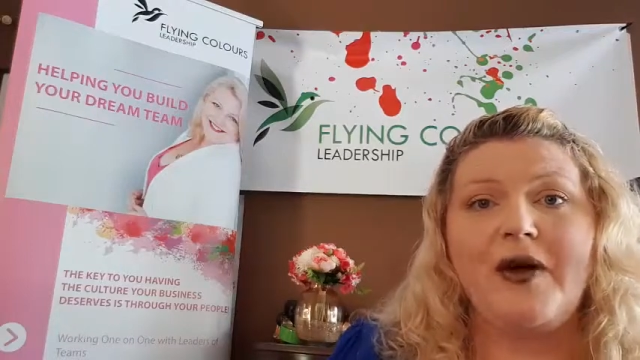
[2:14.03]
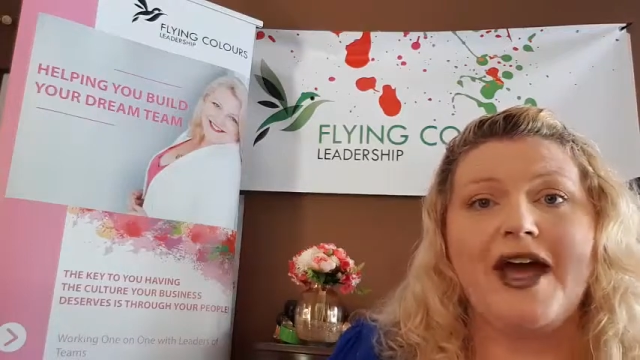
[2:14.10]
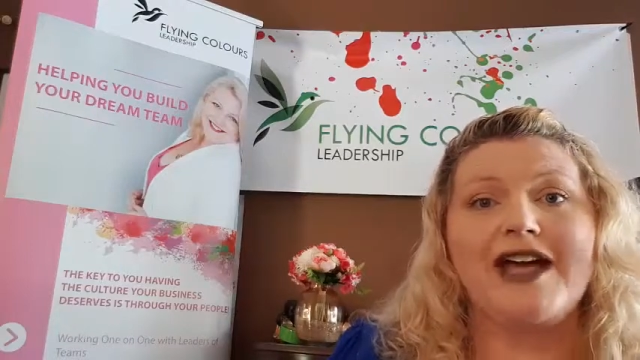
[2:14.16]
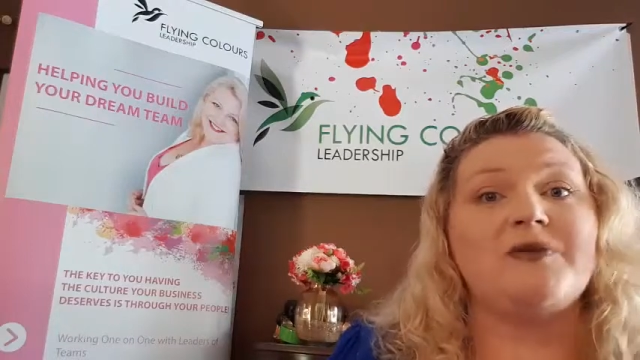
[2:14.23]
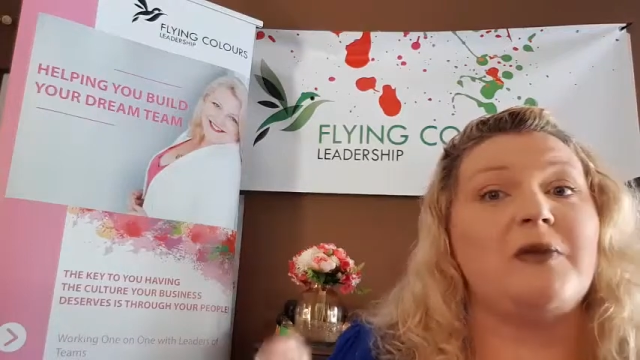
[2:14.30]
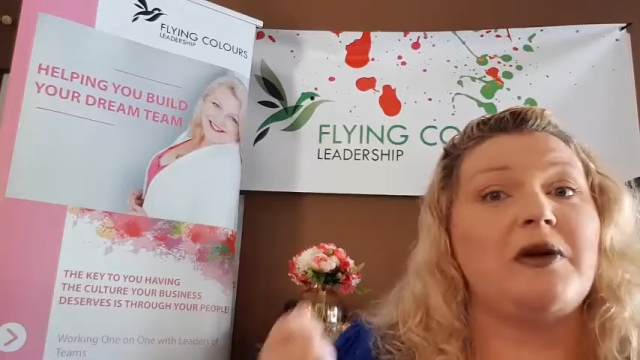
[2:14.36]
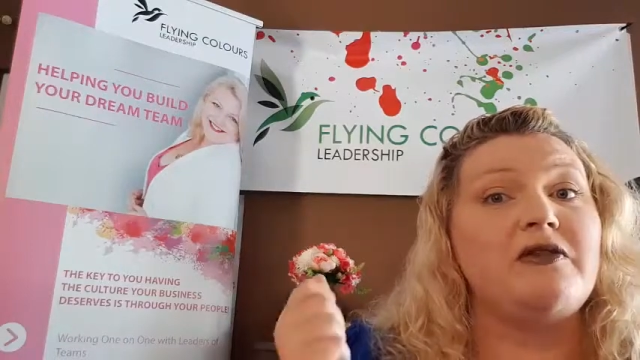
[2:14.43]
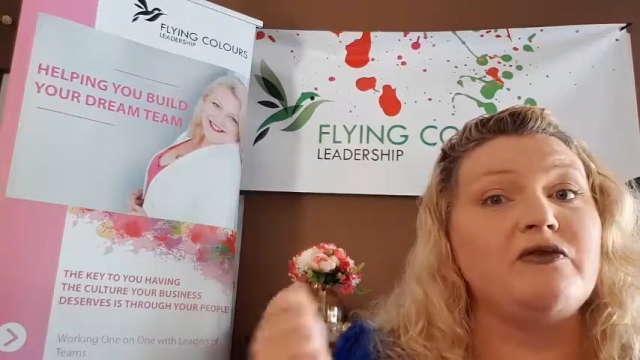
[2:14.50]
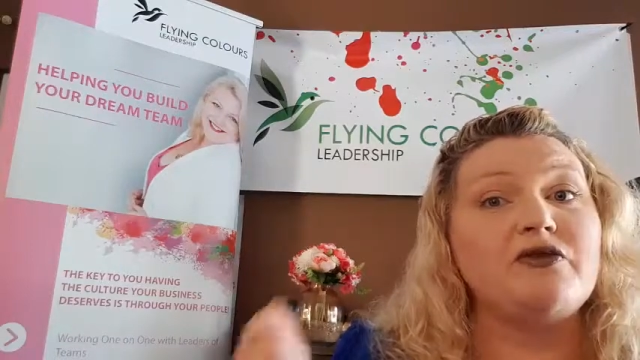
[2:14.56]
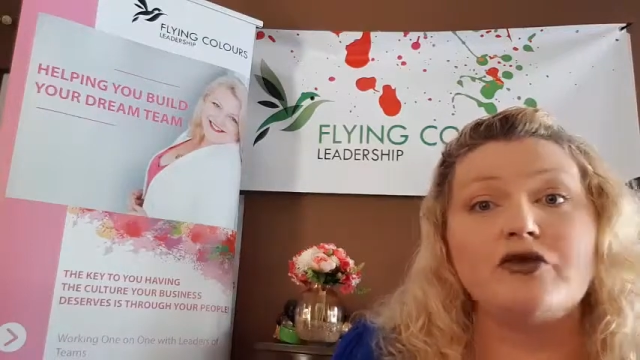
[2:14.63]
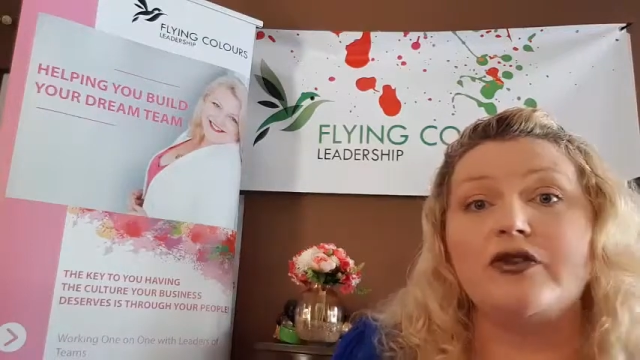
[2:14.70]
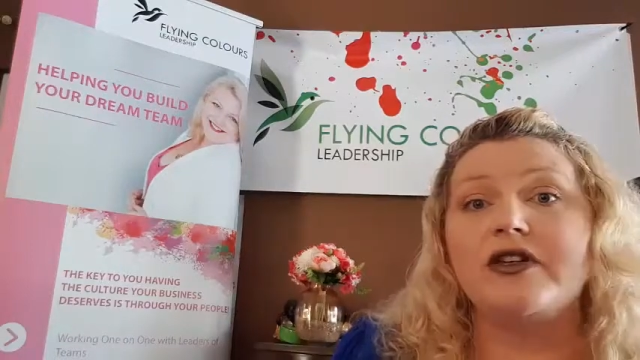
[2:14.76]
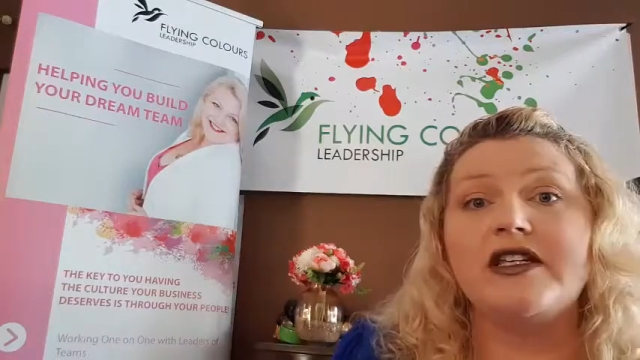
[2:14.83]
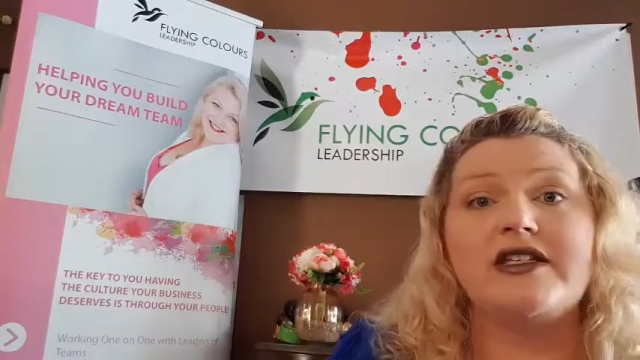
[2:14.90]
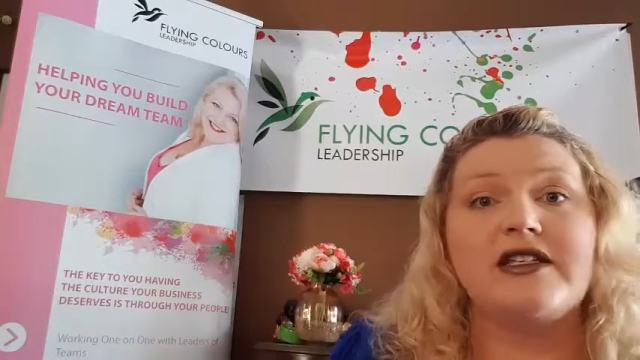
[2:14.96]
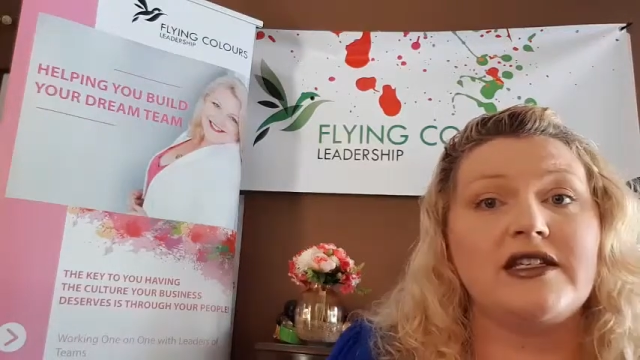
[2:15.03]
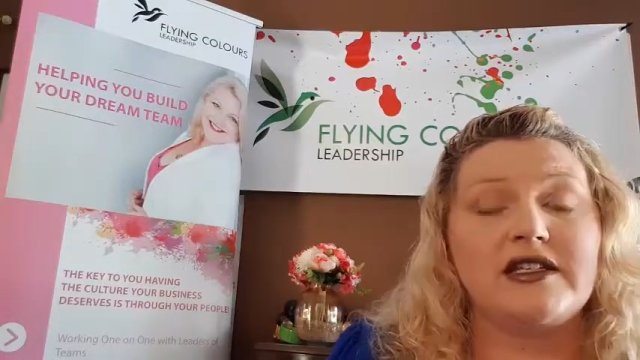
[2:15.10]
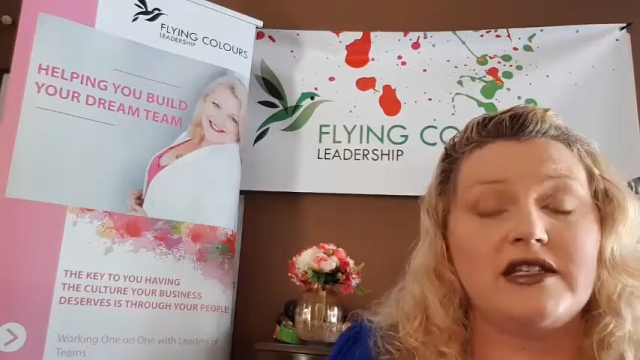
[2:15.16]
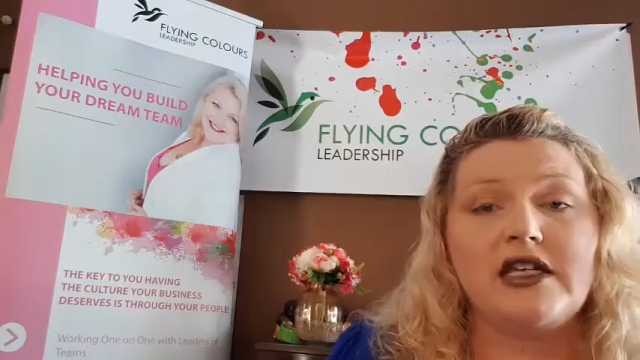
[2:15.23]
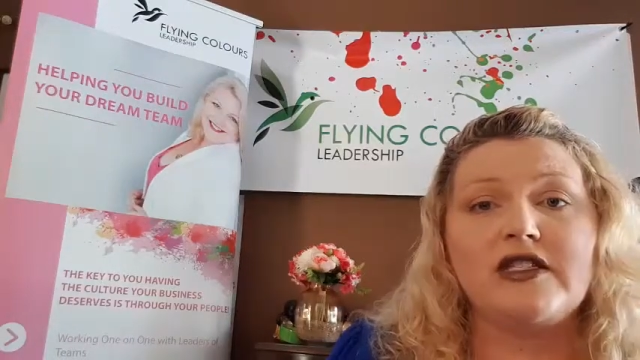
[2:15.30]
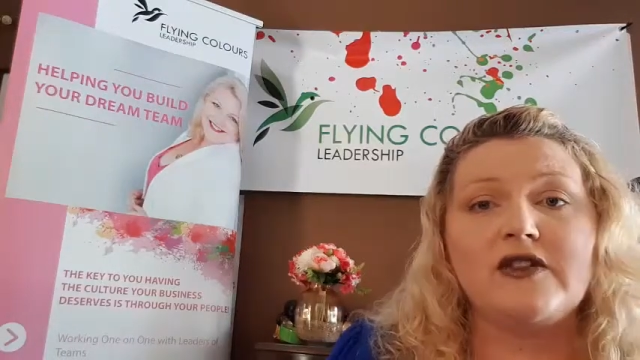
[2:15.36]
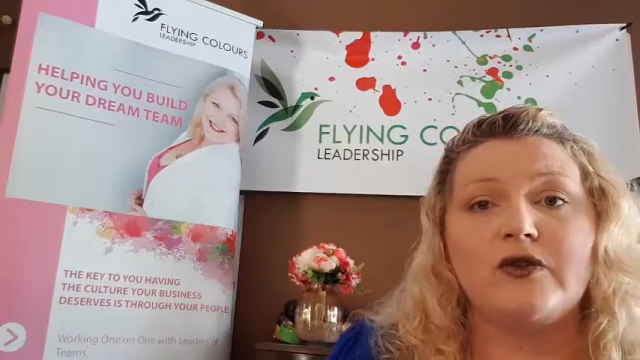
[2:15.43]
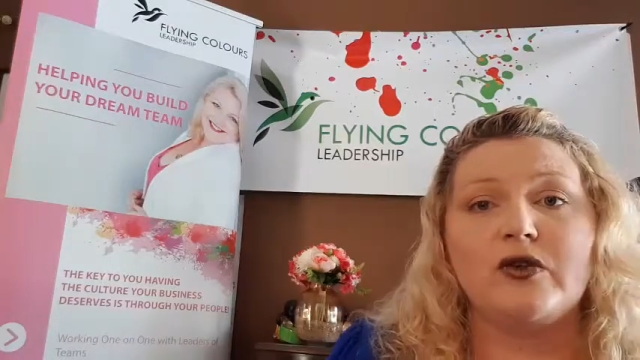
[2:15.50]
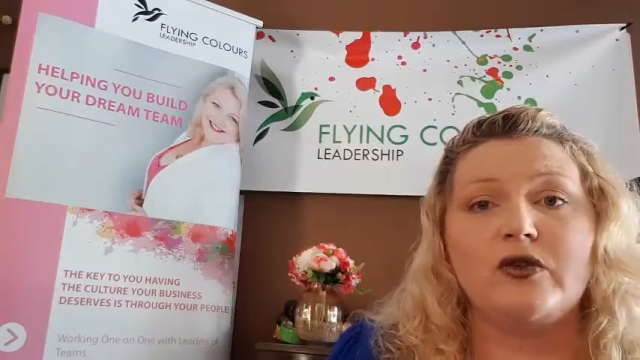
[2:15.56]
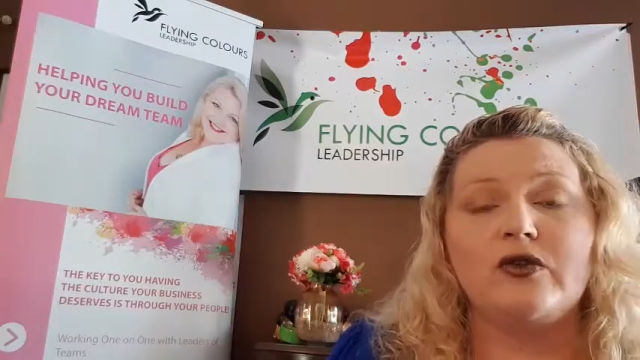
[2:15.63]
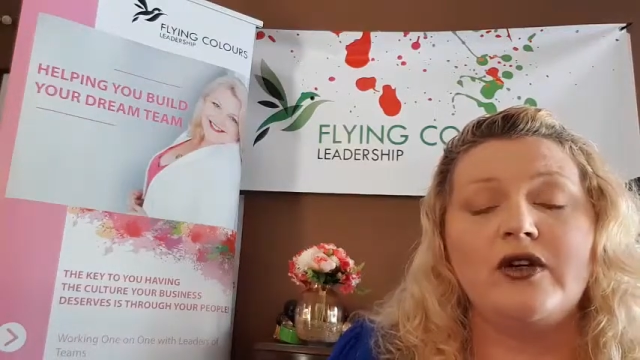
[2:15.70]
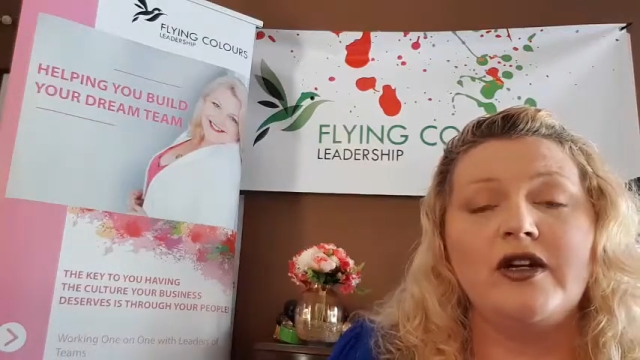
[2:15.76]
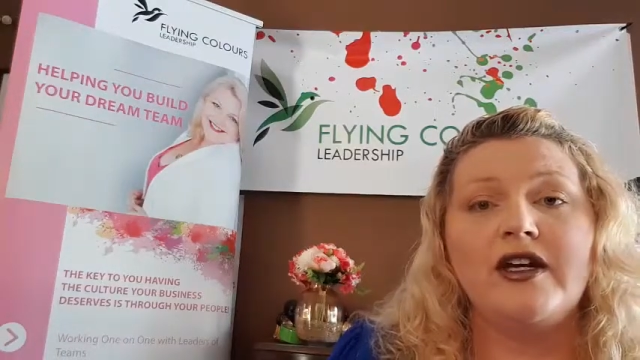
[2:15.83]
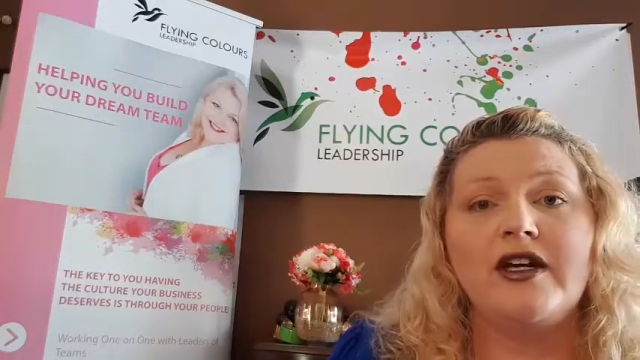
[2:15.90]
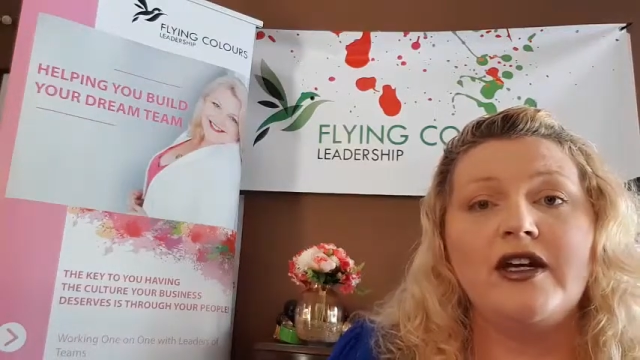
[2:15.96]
has been truly successful,